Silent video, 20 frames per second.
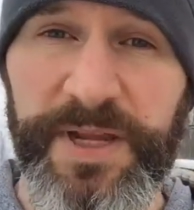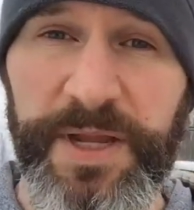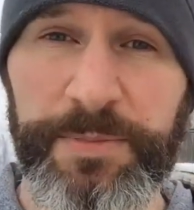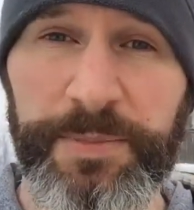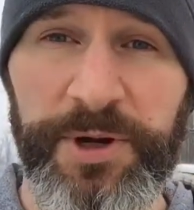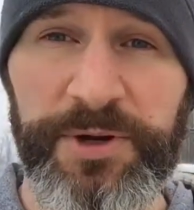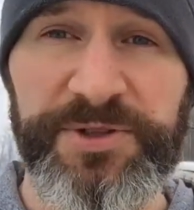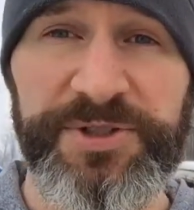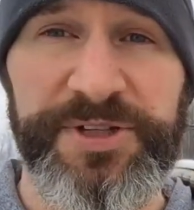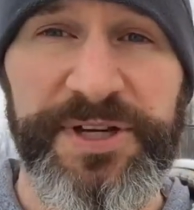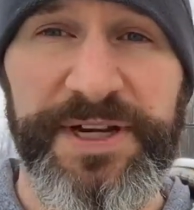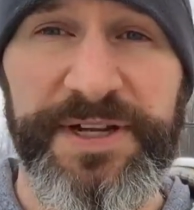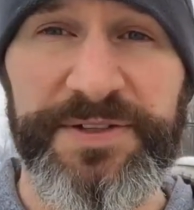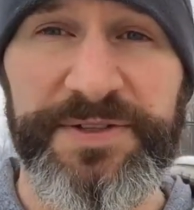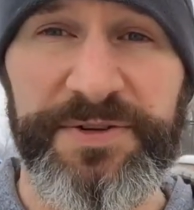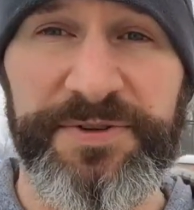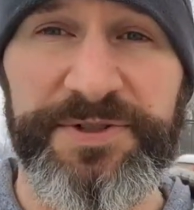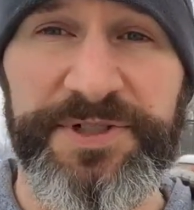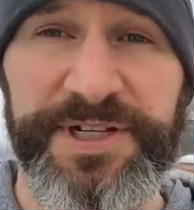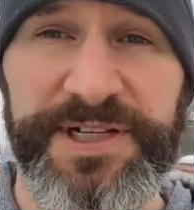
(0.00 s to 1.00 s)
most chickens
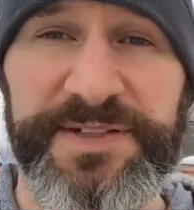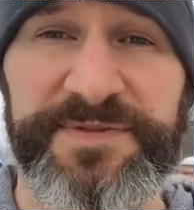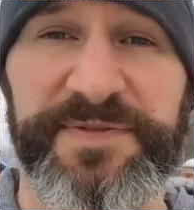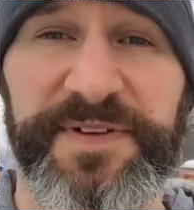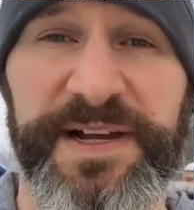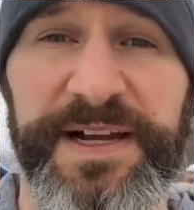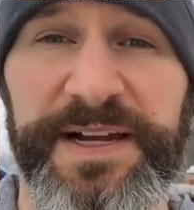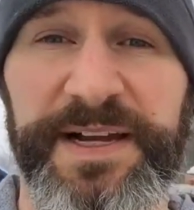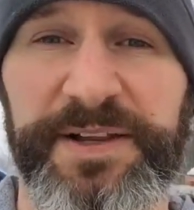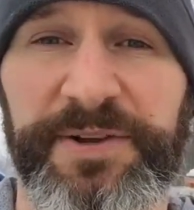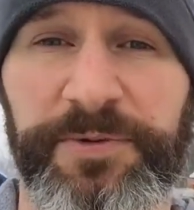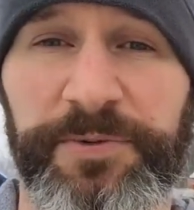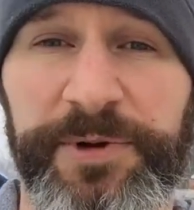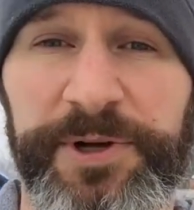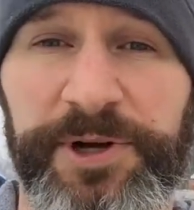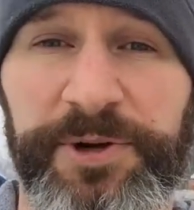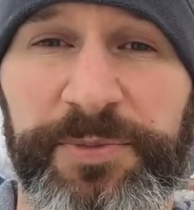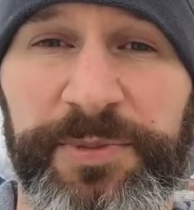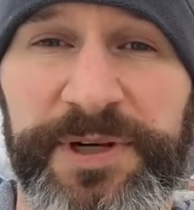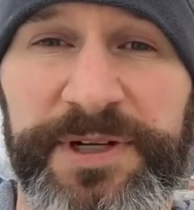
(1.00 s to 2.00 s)
are just fine in the
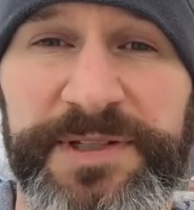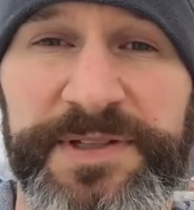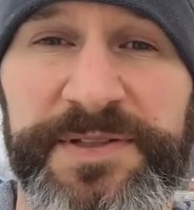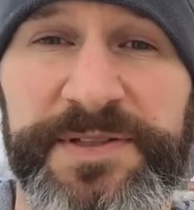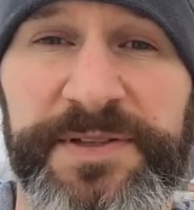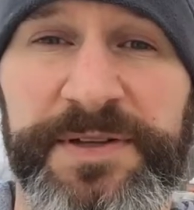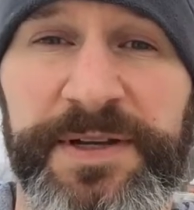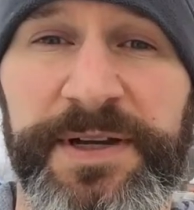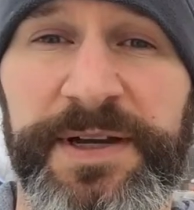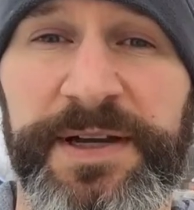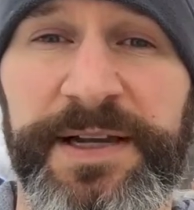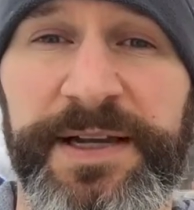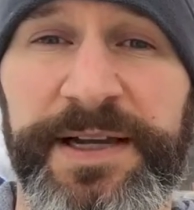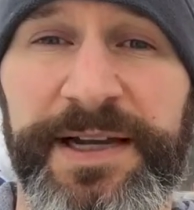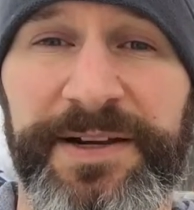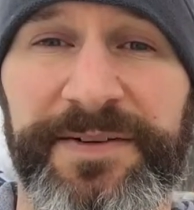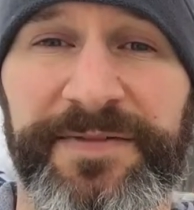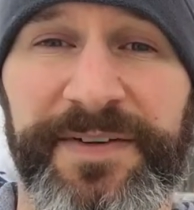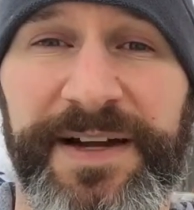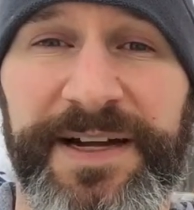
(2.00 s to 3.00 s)
winter months.
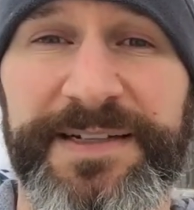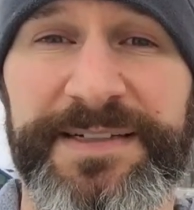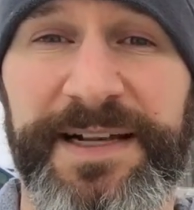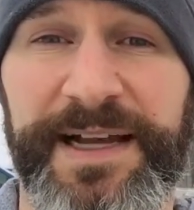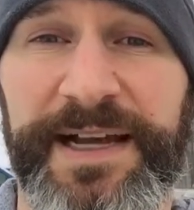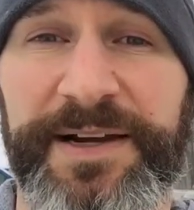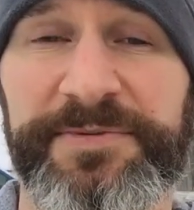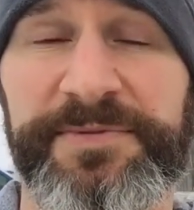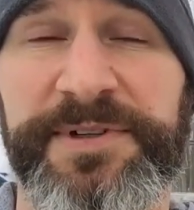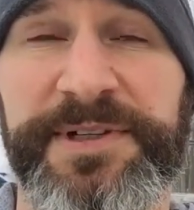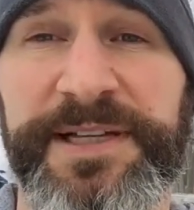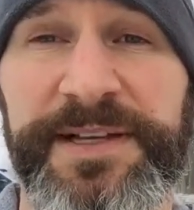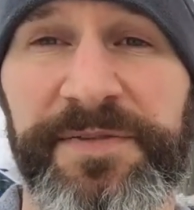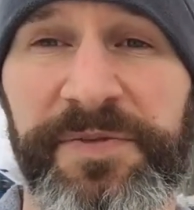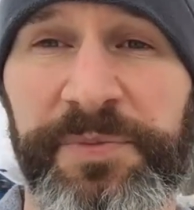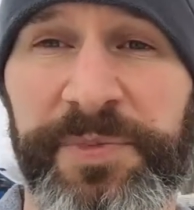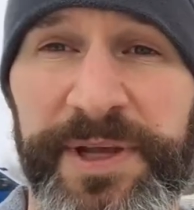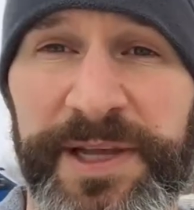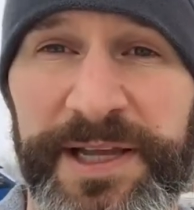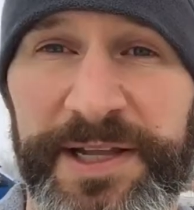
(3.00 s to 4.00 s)
In fact, I wouldn't
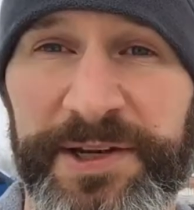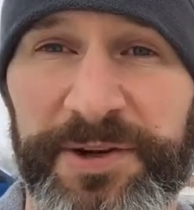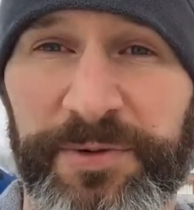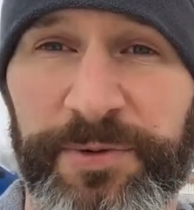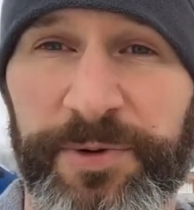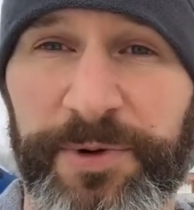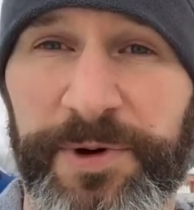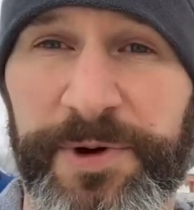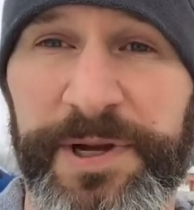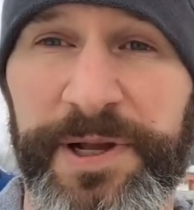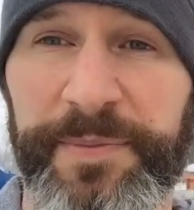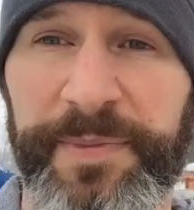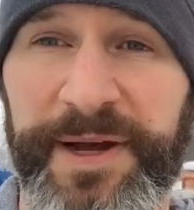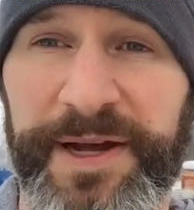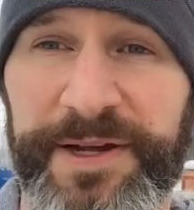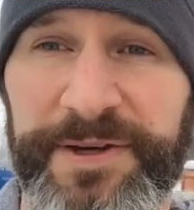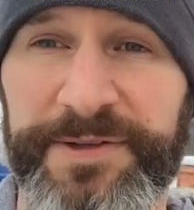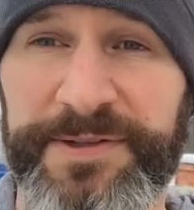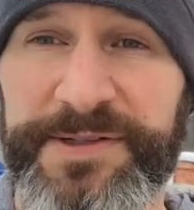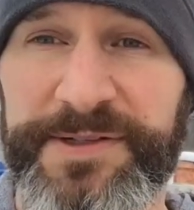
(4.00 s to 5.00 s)
even begin to worry
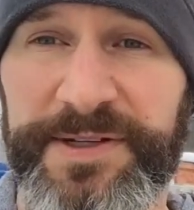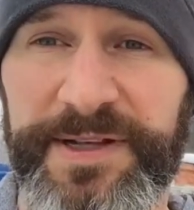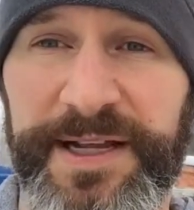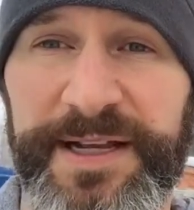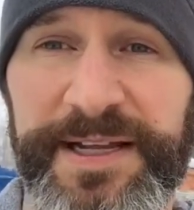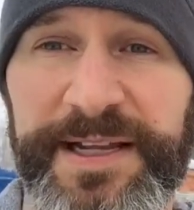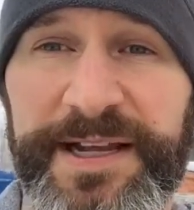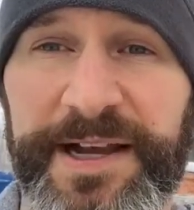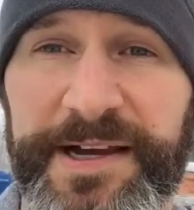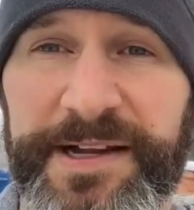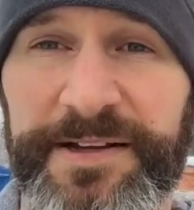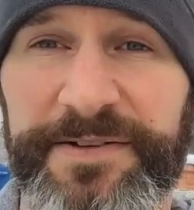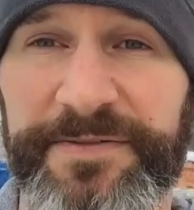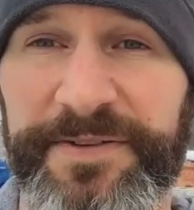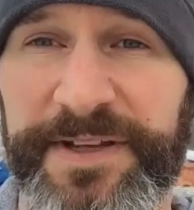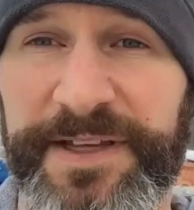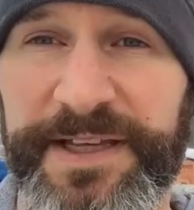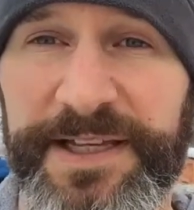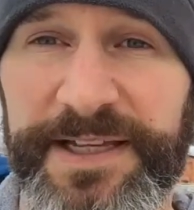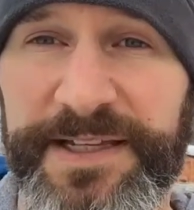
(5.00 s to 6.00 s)
about any kind
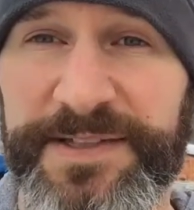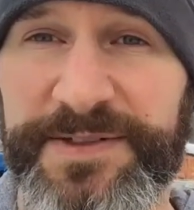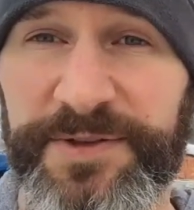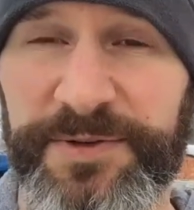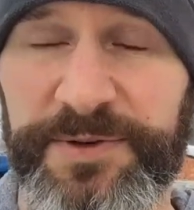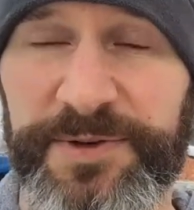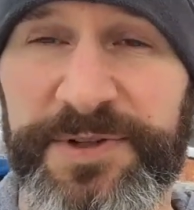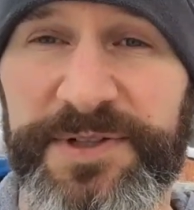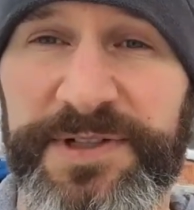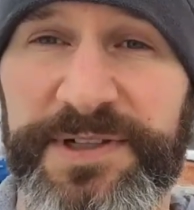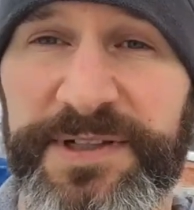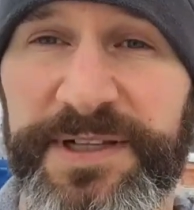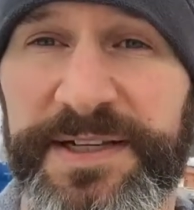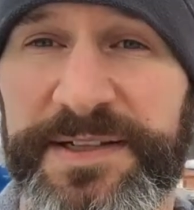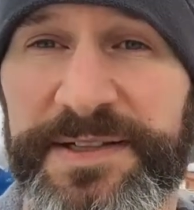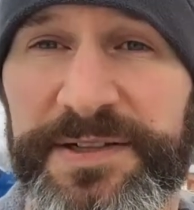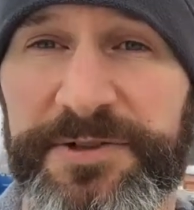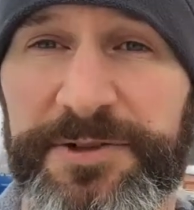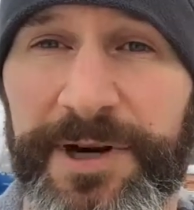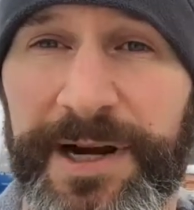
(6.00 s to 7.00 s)
of heat source
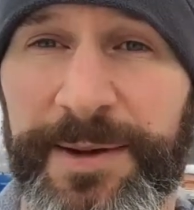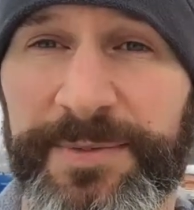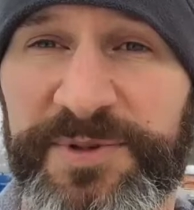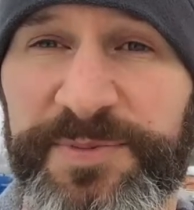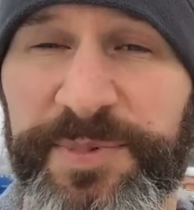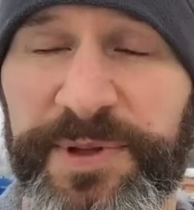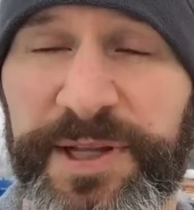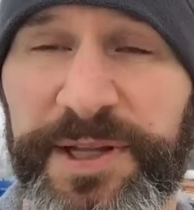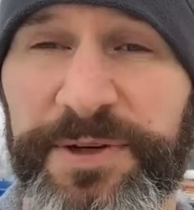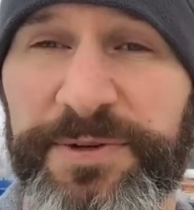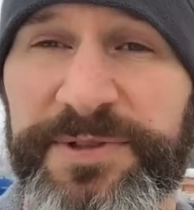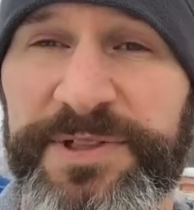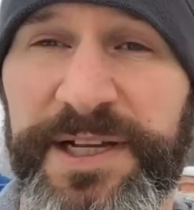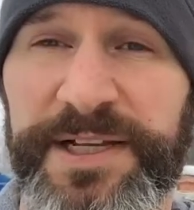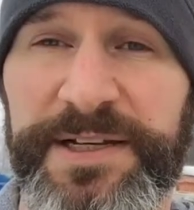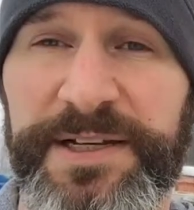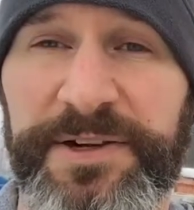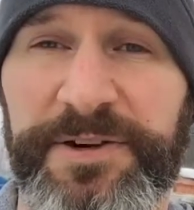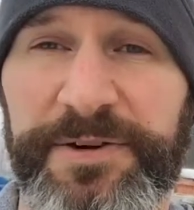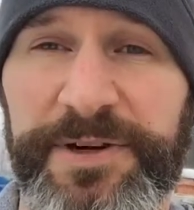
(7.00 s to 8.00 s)
unless it drops below
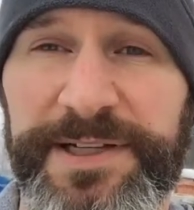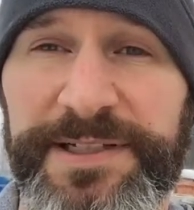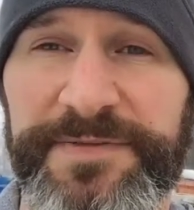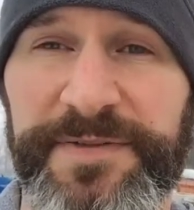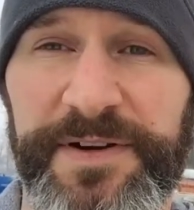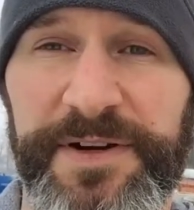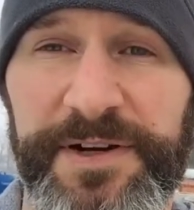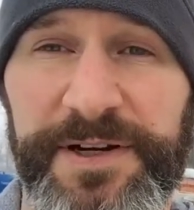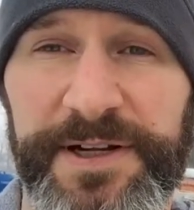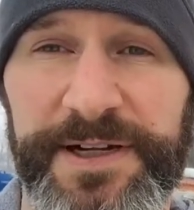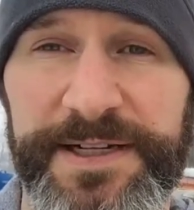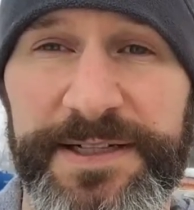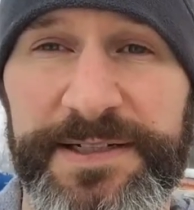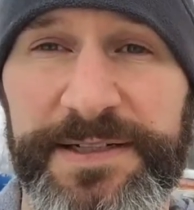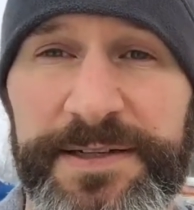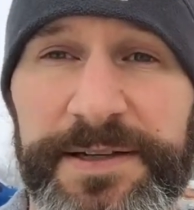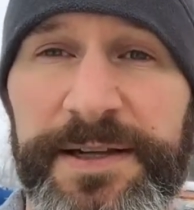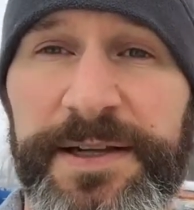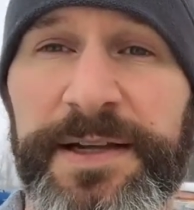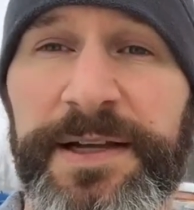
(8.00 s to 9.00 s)
10 degrees
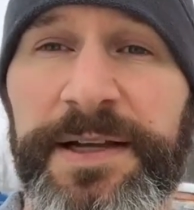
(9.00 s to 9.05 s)
Fahrenheit.